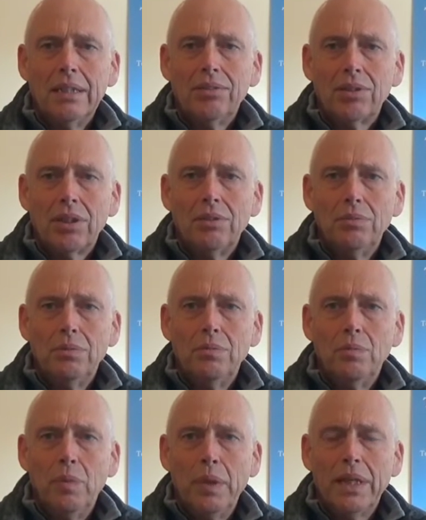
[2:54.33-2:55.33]
So
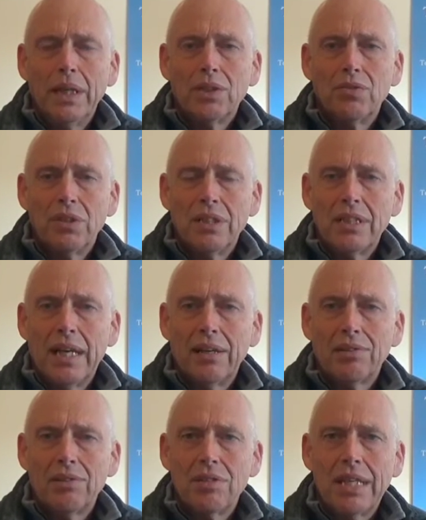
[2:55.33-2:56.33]
we asked for this health and